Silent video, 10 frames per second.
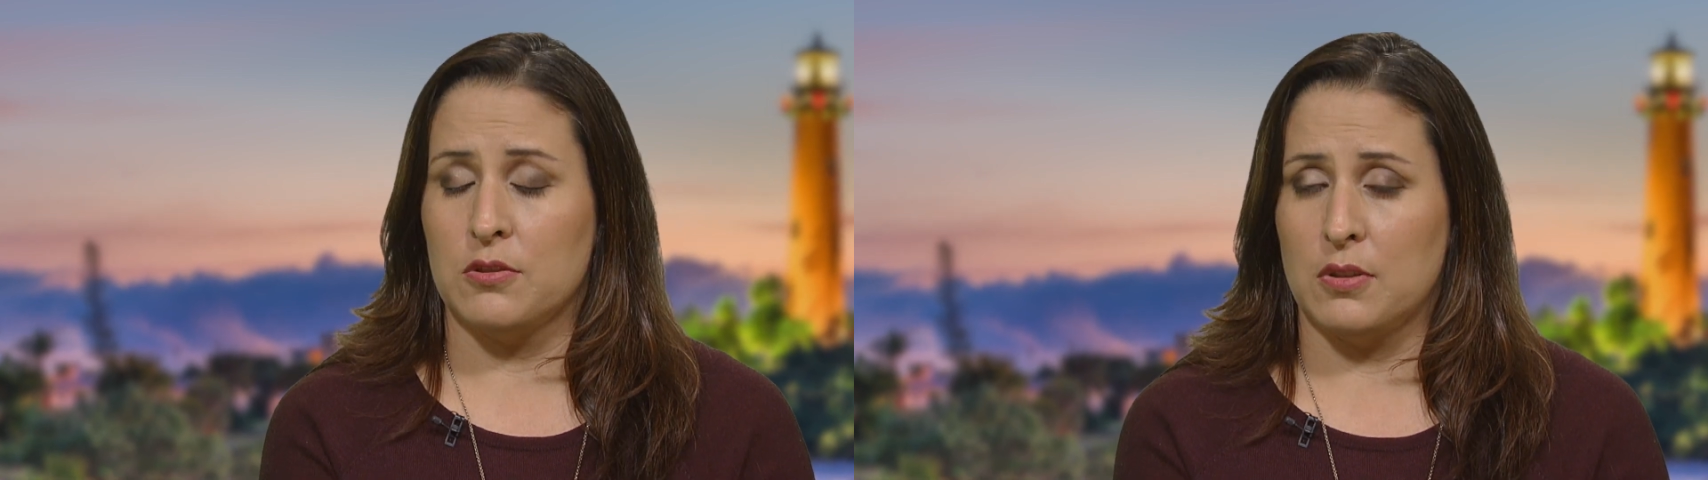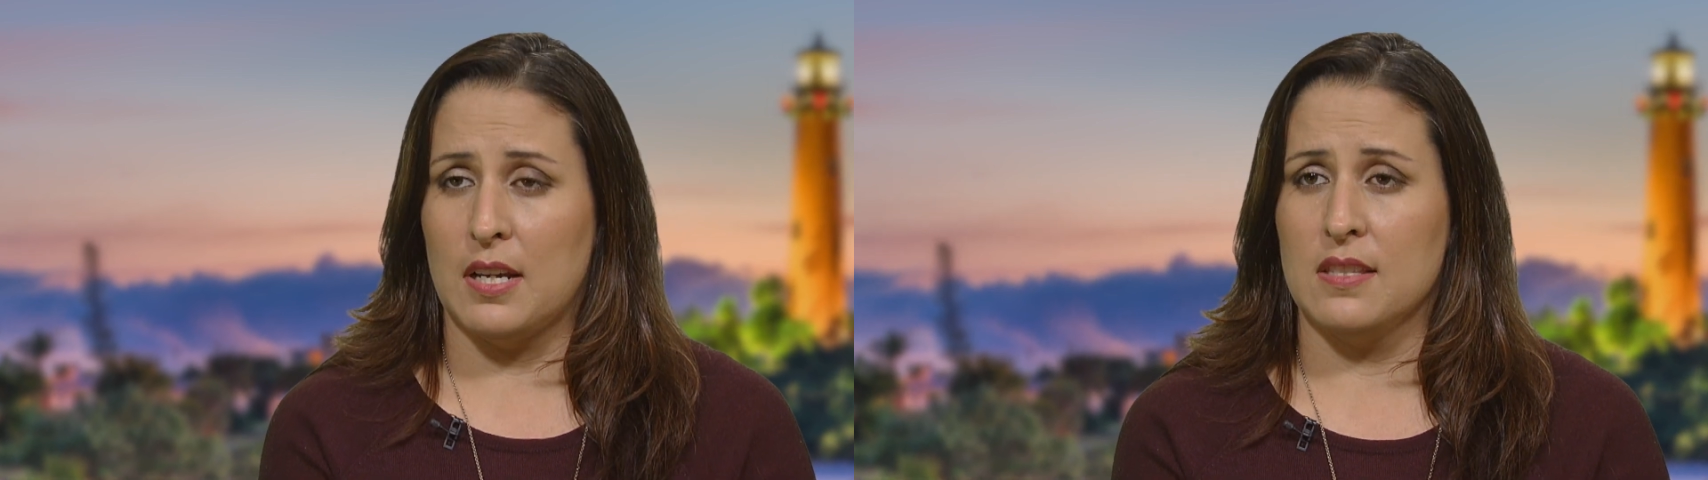
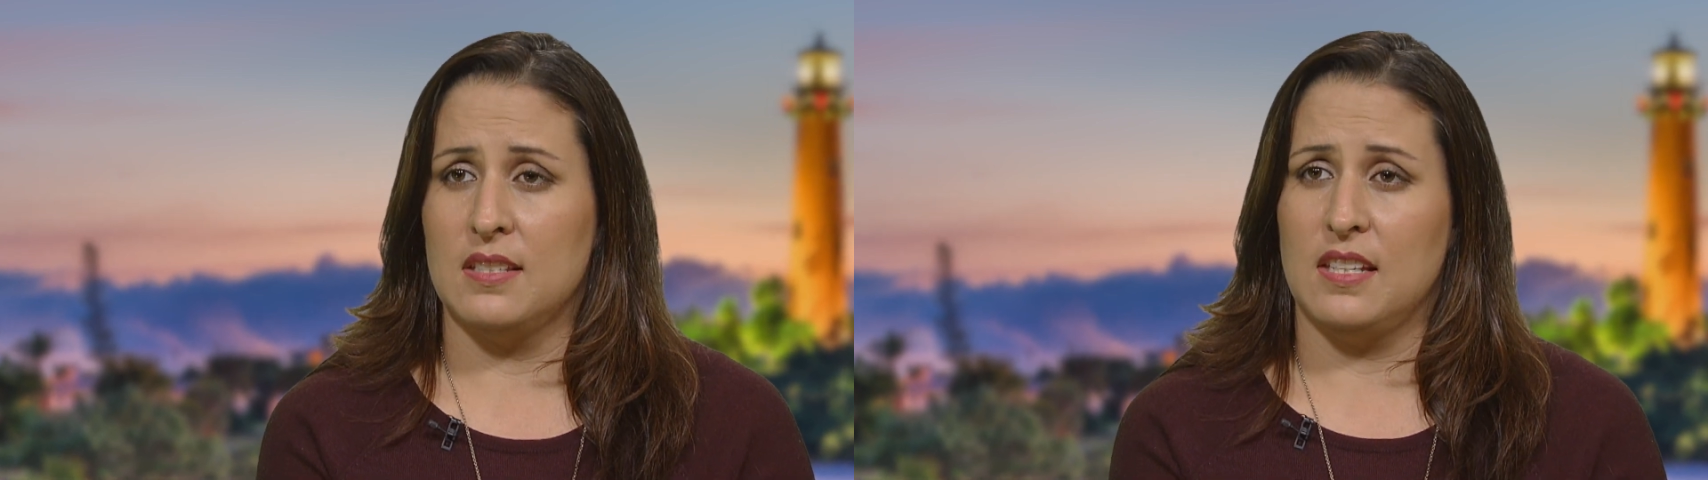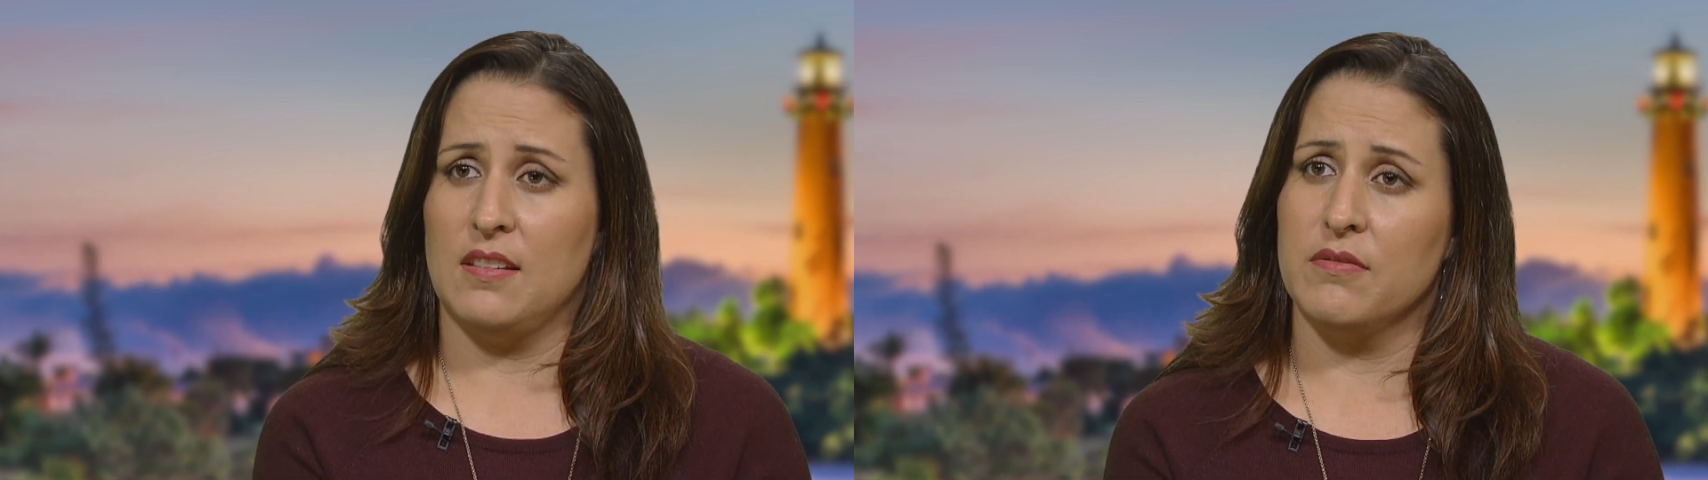
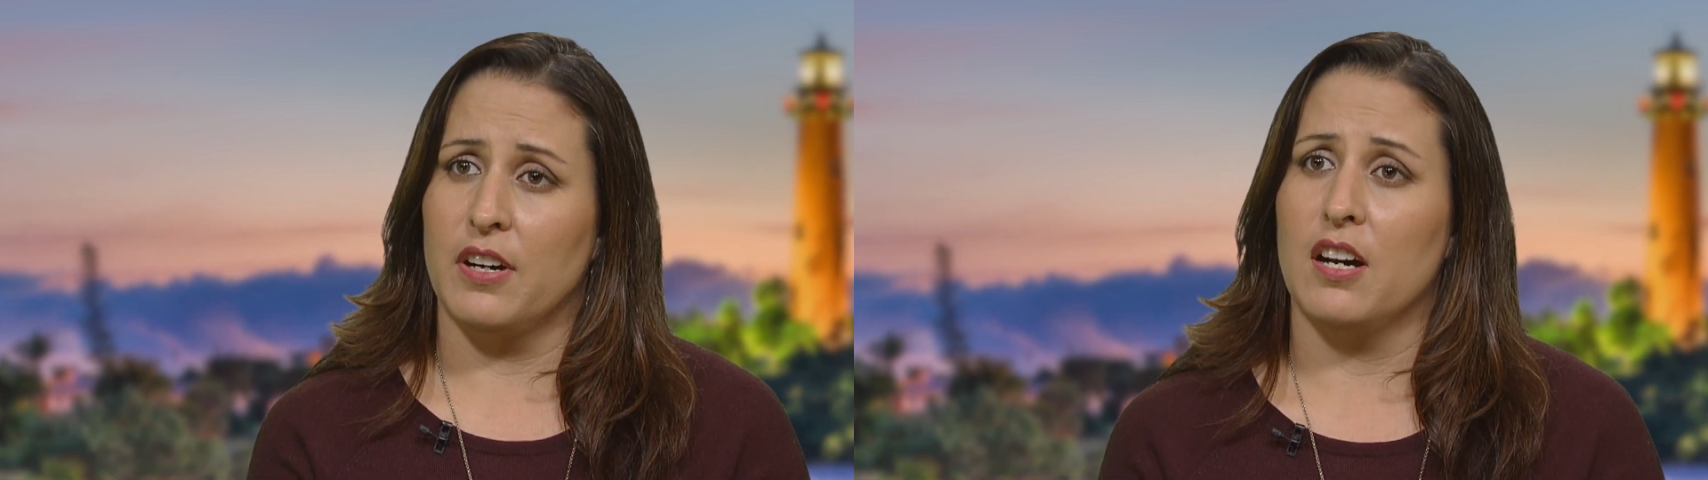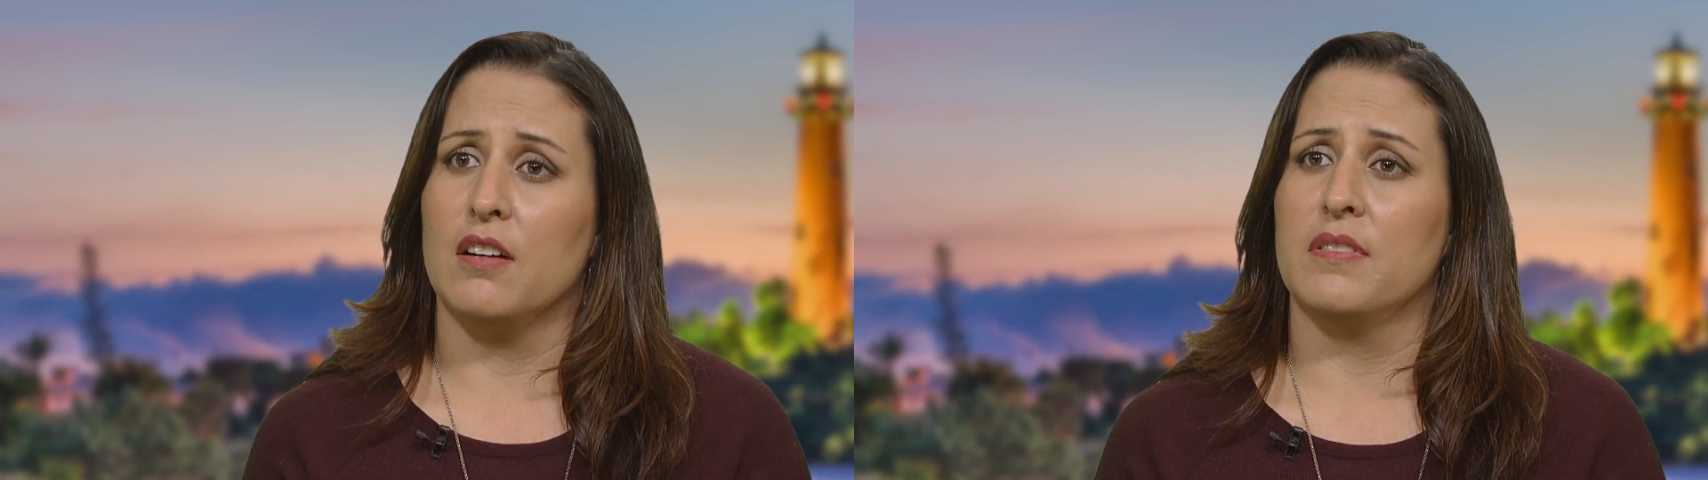trends
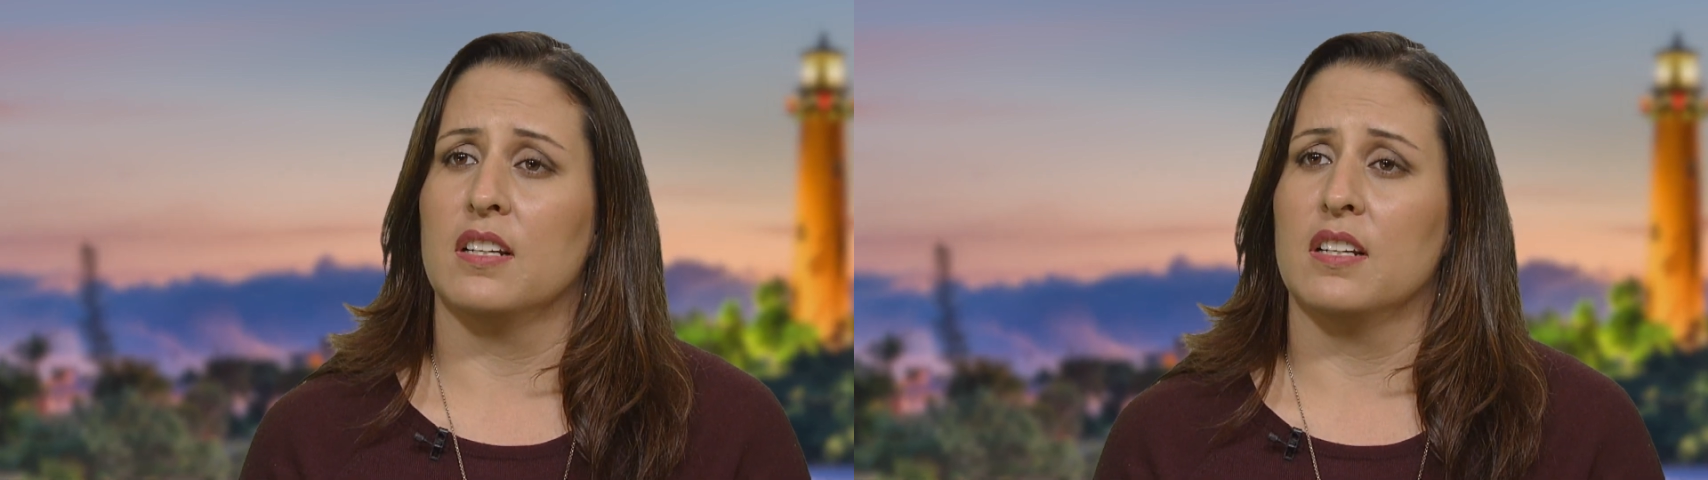evolve,